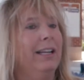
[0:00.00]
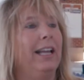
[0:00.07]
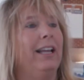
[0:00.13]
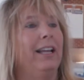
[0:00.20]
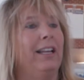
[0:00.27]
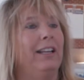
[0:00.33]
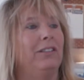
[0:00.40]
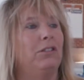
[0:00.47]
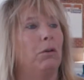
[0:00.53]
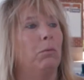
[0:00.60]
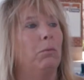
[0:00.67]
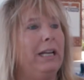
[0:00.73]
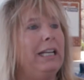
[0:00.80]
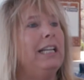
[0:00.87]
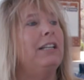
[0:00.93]
is
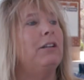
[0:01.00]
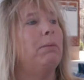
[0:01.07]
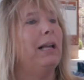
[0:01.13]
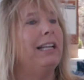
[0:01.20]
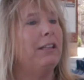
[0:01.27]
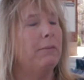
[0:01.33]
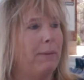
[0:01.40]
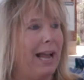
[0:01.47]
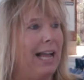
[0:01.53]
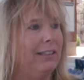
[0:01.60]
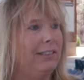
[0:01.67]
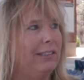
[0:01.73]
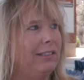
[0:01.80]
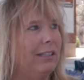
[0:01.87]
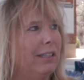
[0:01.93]
we need to play the
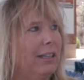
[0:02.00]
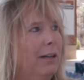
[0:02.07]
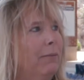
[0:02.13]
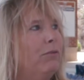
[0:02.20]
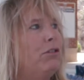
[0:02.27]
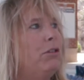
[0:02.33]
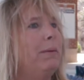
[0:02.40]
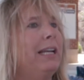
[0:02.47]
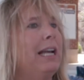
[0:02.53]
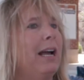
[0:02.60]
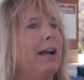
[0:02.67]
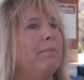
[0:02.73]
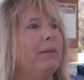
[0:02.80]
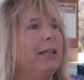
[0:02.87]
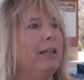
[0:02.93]
best to
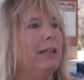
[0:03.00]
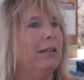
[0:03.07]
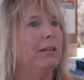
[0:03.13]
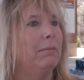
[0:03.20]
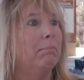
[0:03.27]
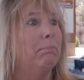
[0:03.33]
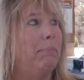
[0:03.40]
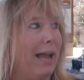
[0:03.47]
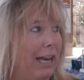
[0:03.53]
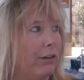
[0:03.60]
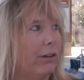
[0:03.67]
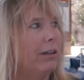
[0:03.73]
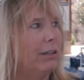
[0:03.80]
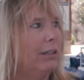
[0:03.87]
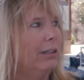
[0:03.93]
become
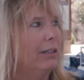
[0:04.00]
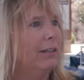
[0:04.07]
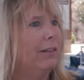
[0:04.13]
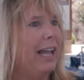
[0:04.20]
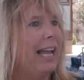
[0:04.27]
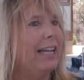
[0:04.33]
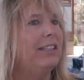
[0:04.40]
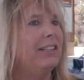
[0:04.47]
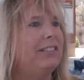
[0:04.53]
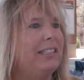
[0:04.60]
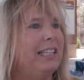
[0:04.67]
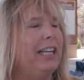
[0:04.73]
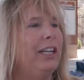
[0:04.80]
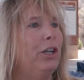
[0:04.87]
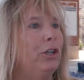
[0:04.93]
better and to
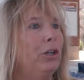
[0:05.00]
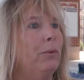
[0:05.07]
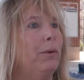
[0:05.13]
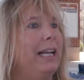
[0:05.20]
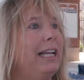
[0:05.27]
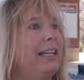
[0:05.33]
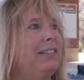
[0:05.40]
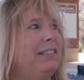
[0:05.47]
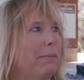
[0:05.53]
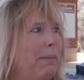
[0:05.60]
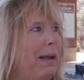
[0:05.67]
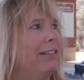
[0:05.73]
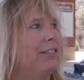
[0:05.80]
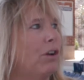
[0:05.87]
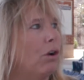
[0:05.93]
see who is the
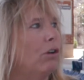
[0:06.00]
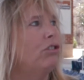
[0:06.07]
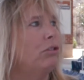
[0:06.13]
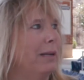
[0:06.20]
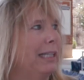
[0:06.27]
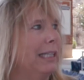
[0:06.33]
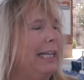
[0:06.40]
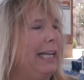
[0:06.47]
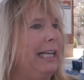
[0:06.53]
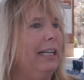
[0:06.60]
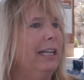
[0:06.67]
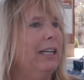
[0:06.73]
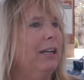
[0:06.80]
best ultimately